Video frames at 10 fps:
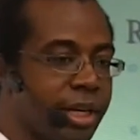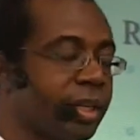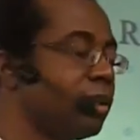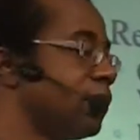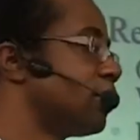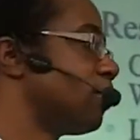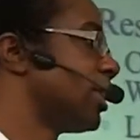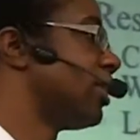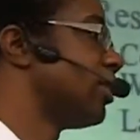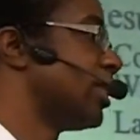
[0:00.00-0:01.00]
And it uses
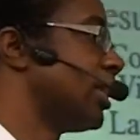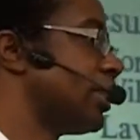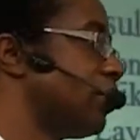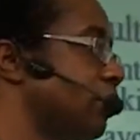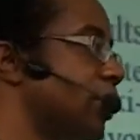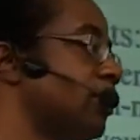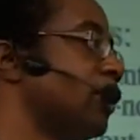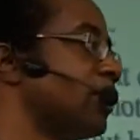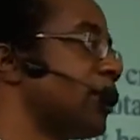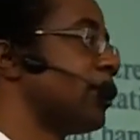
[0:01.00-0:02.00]
wiki notation, which
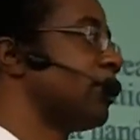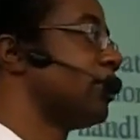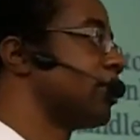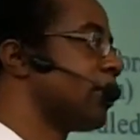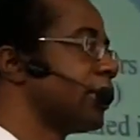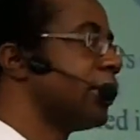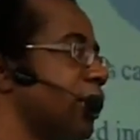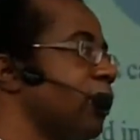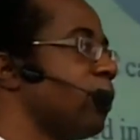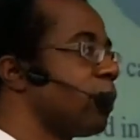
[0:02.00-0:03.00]
most authors already
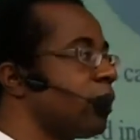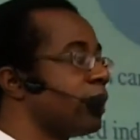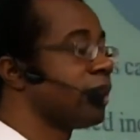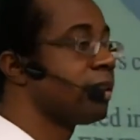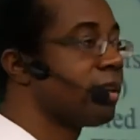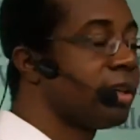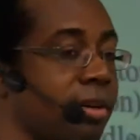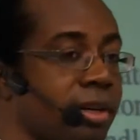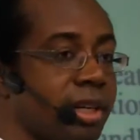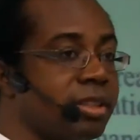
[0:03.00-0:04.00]
know,
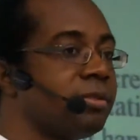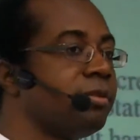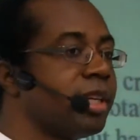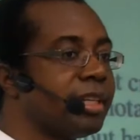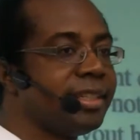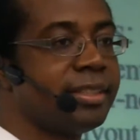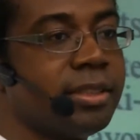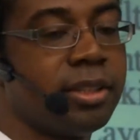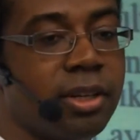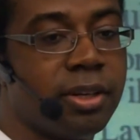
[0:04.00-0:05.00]
or it's very easy
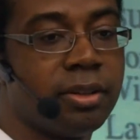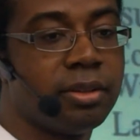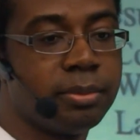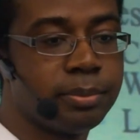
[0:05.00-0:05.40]
to learn.